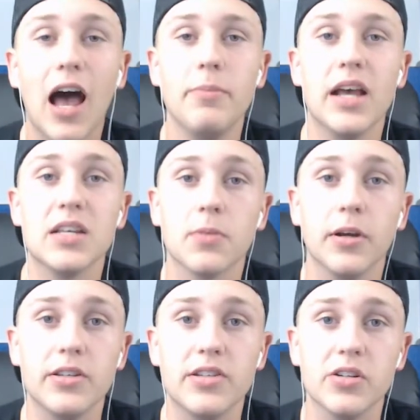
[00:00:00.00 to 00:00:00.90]
I'm
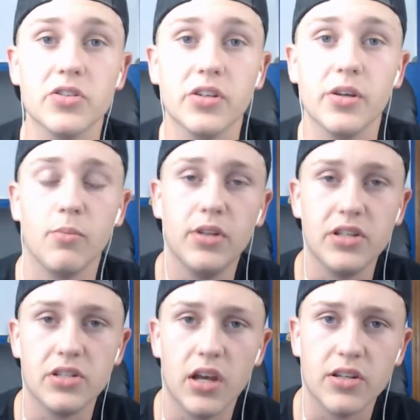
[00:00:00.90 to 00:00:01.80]
desperate, seriously.
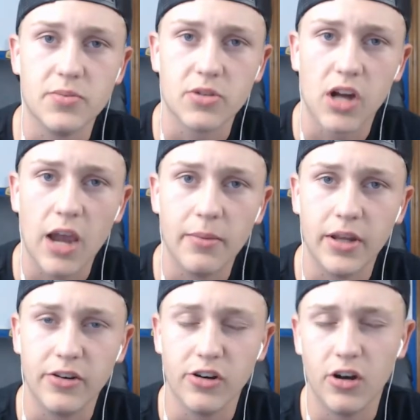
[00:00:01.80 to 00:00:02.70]
Please uh, subscribe
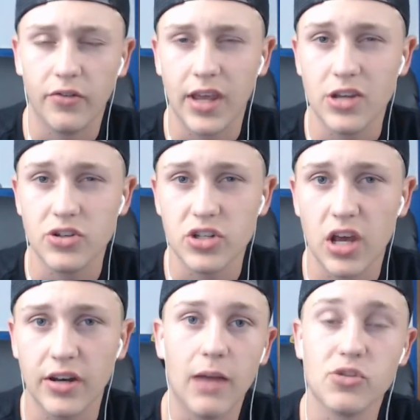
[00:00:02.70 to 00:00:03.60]
and turn notifications
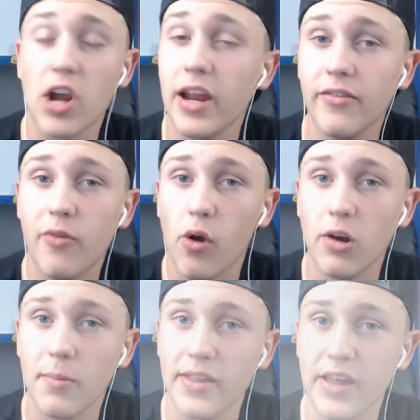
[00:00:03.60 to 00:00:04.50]
on. I'm trying to hit
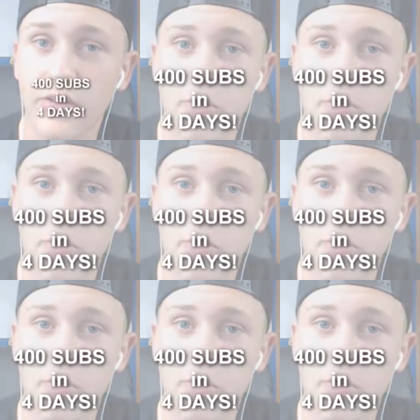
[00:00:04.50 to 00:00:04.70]
400 by the end of